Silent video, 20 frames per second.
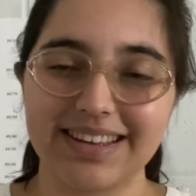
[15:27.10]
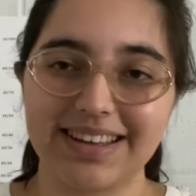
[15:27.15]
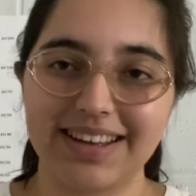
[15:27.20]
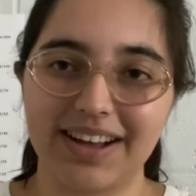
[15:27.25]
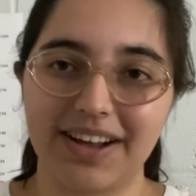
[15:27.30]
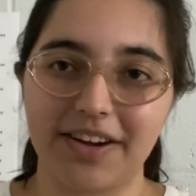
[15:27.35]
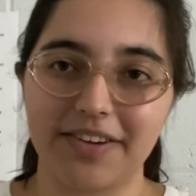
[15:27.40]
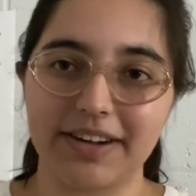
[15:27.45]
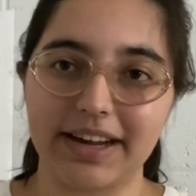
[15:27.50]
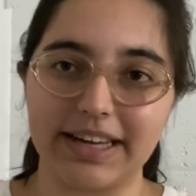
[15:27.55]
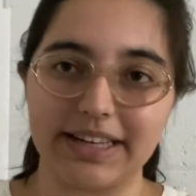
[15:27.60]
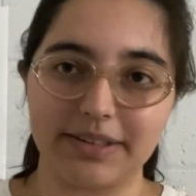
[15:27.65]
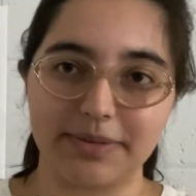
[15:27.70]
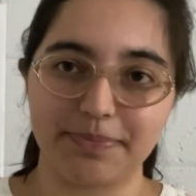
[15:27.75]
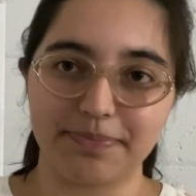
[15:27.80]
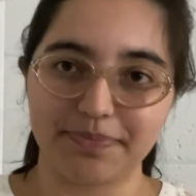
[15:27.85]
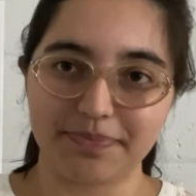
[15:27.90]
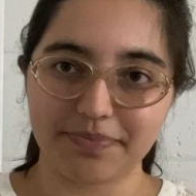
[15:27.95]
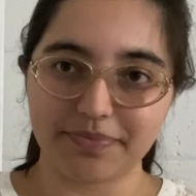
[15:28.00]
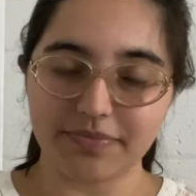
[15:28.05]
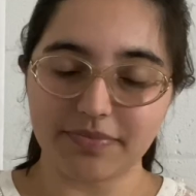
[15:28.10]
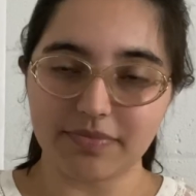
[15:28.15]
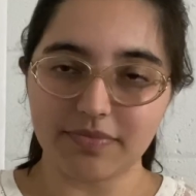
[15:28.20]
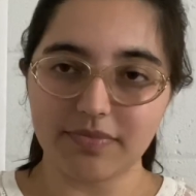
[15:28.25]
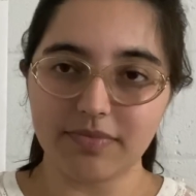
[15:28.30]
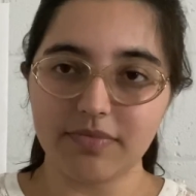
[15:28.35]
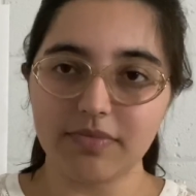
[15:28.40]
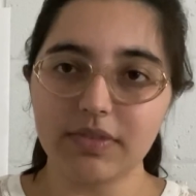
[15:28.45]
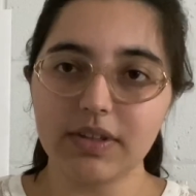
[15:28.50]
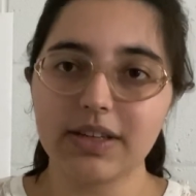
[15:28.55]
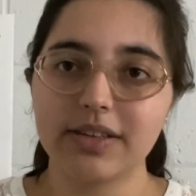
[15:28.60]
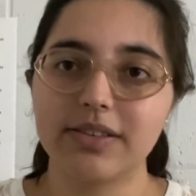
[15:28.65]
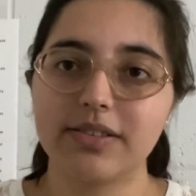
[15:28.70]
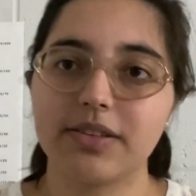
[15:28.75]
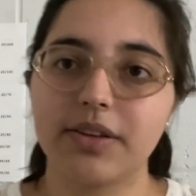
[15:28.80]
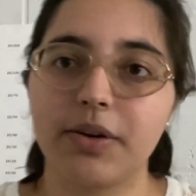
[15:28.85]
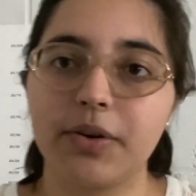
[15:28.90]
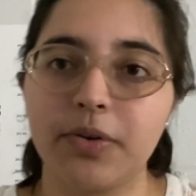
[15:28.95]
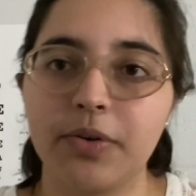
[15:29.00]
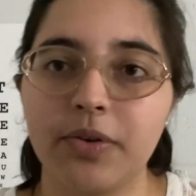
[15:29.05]
Alright,
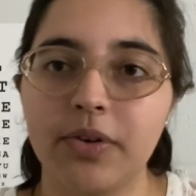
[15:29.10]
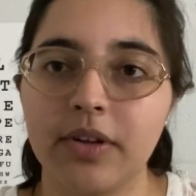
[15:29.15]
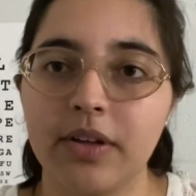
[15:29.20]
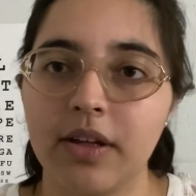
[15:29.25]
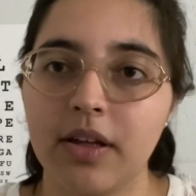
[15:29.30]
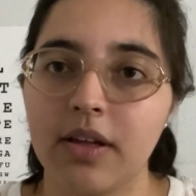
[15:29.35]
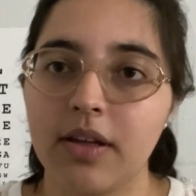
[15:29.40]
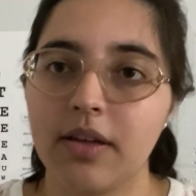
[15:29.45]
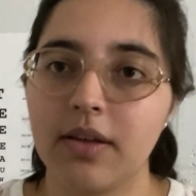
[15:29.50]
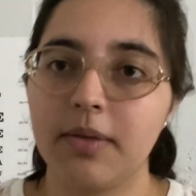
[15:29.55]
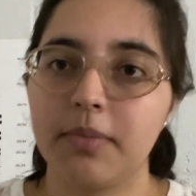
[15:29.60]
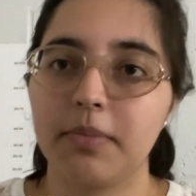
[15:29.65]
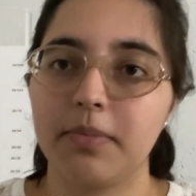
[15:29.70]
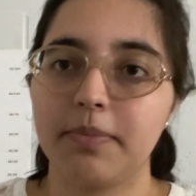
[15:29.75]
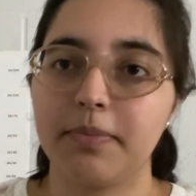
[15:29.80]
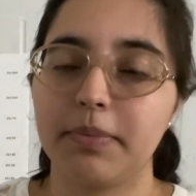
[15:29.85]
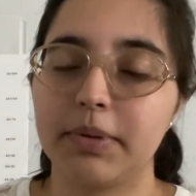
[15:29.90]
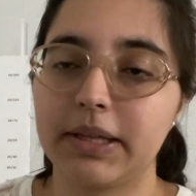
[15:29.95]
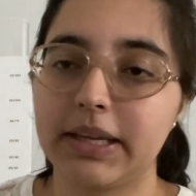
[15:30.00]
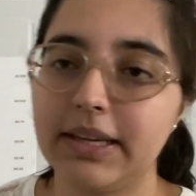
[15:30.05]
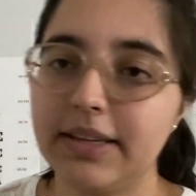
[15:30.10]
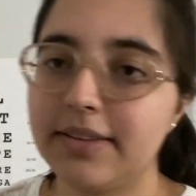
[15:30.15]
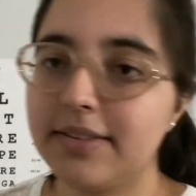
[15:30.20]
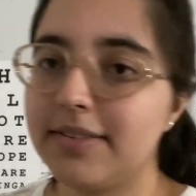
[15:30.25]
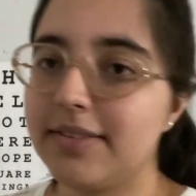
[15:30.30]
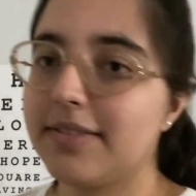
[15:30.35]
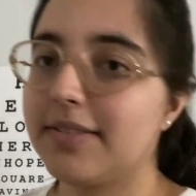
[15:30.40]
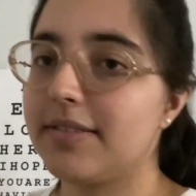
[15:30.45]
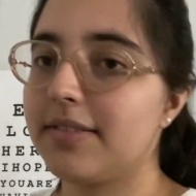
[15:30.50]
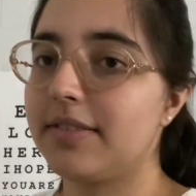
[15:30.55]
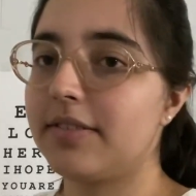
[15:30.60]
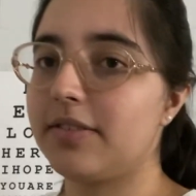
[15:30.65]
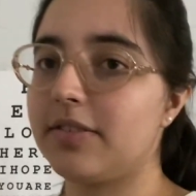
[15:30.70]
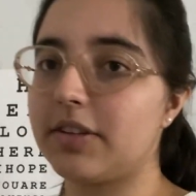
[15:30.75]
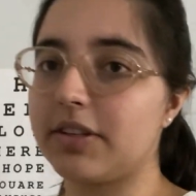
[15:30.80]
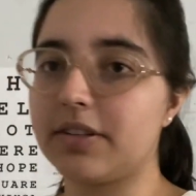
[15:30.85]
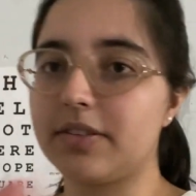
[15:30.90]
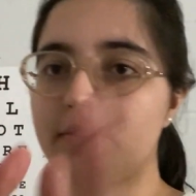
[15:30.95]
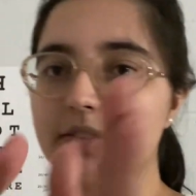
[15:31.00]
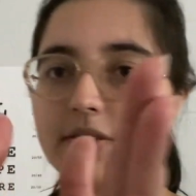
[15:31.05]
so please
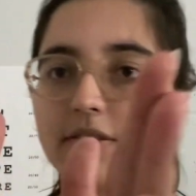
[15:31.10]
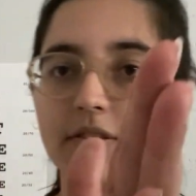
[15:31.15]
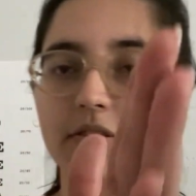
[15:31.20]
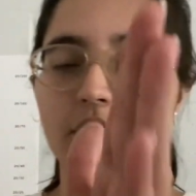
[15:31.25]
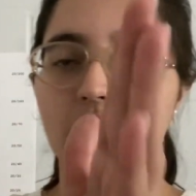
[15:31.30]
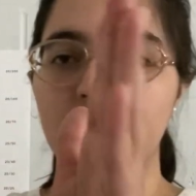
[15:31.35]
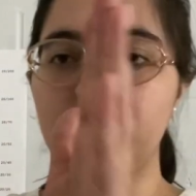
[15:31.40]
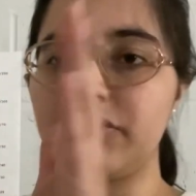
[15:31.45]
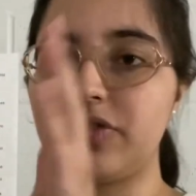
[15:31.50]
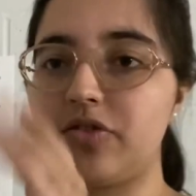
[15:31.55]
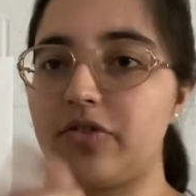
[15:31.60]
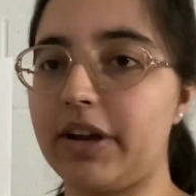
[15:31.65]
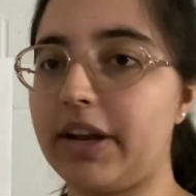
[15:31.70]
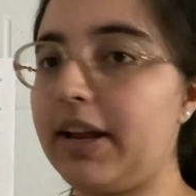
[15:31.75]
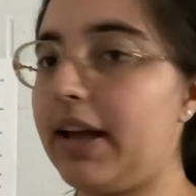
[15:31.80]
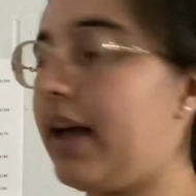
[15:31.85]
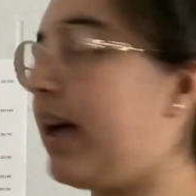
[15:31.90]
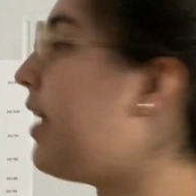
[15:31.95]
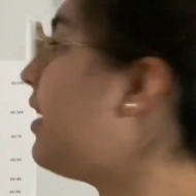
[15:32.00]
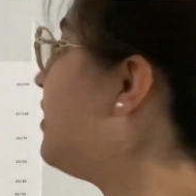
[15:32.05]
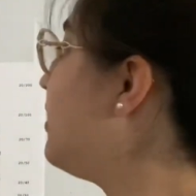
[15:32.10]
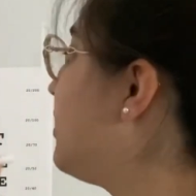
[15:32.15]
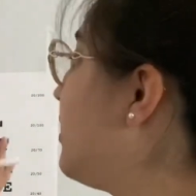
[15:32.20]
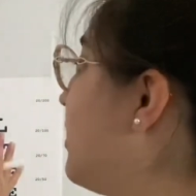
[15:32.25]
just look straight ahead